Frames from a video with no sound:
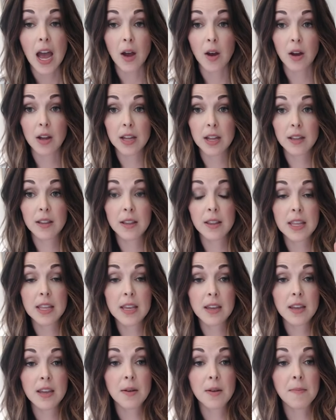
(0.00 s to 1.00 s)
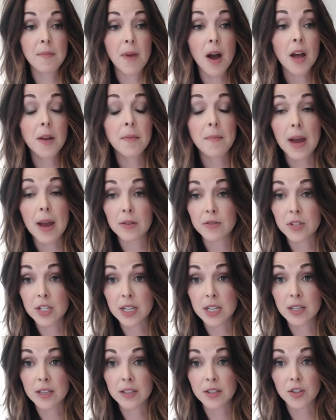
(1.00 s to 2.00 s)
In the Mod
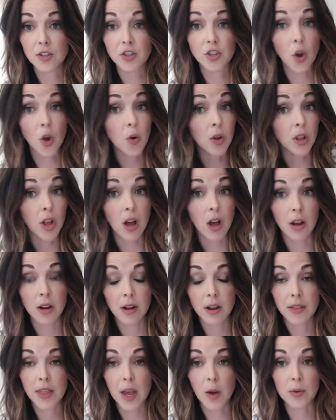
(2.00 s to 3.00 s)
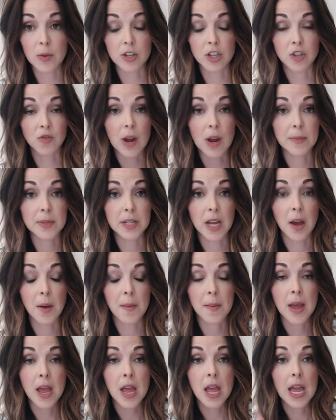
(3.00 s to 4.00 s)
Mountains sew-along that we just wrapped
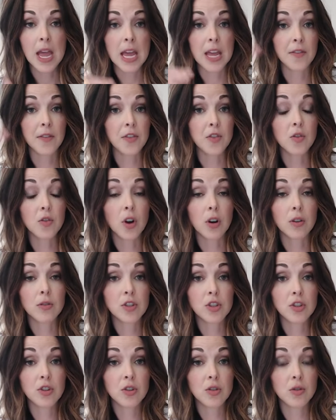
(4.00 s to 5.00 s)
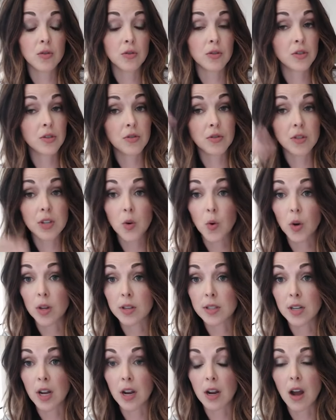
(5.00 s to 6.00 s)
up, if you go to
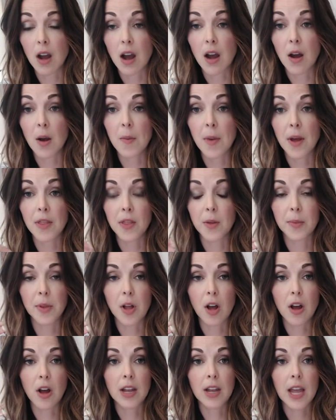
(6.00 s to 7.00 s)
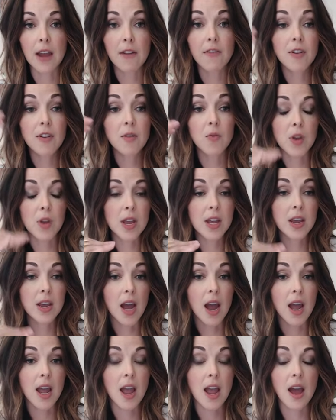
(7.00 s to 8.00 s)
suzyquilts.com on the blog, every week
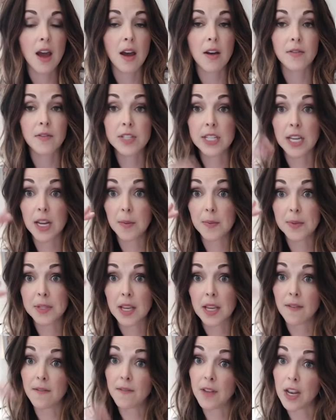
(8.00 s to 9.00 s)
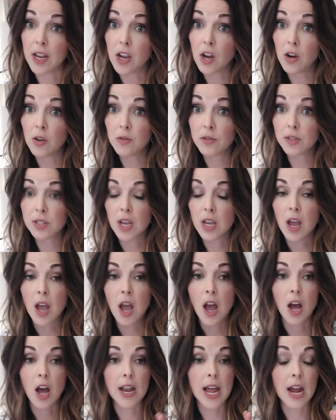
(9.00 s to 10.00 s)
I have tips and videos
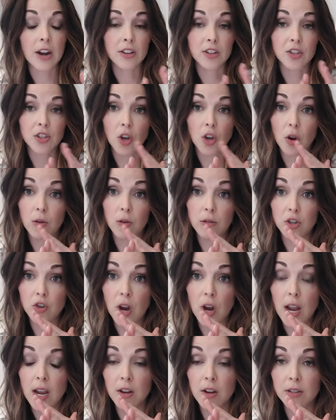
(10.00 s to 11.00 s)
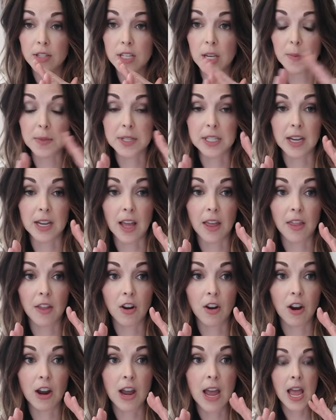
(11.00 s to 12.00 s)
on how to sew triangle tips
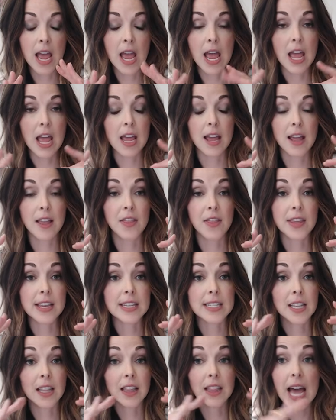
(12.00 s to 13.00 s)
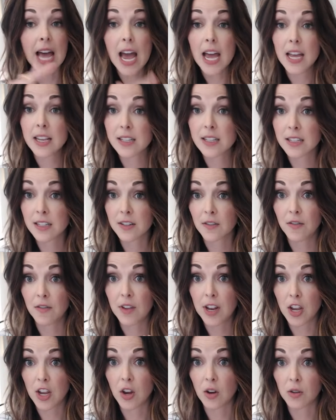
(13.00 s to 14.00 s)
together. And this last
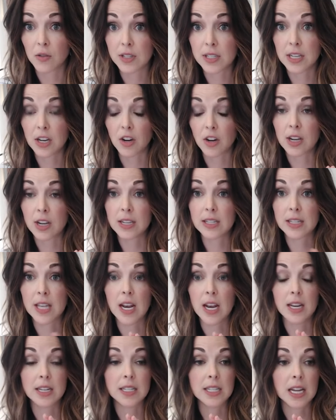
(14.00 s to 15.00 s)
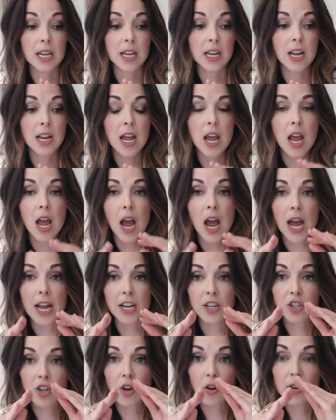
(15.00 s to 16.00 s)
video series that I did, I
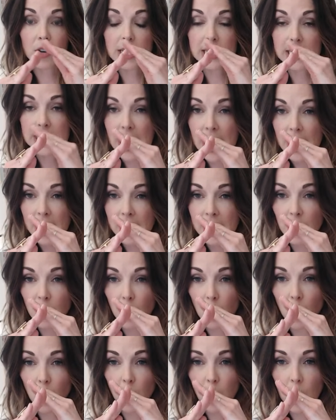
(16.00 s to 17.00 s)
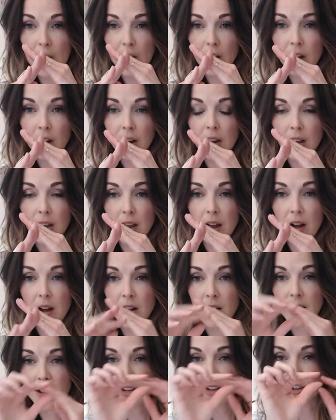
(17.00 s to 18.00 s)
showed exactly where
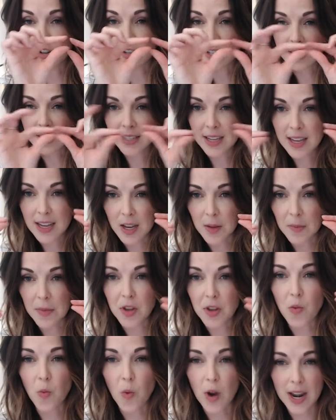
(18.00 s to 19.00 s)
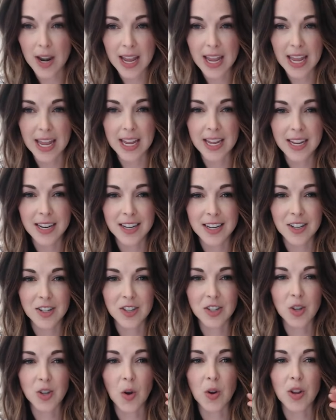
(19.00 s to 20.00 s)
on your seam you want to hit
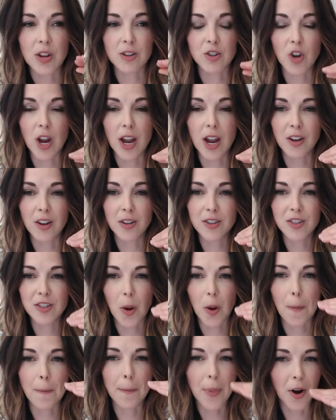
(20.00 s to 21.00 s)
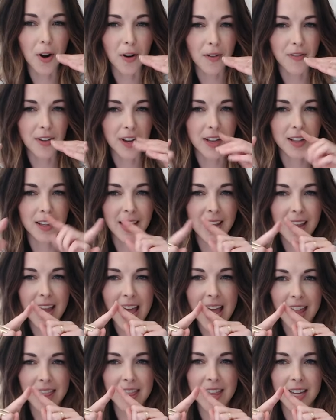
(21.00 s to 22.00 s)
so your triangles are perfectly
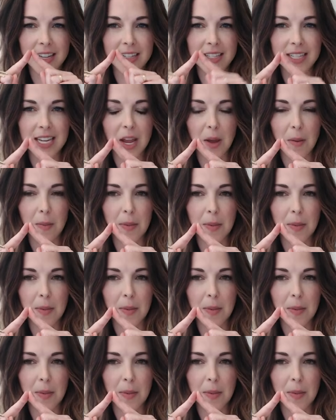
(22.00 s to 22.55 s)
at that tip.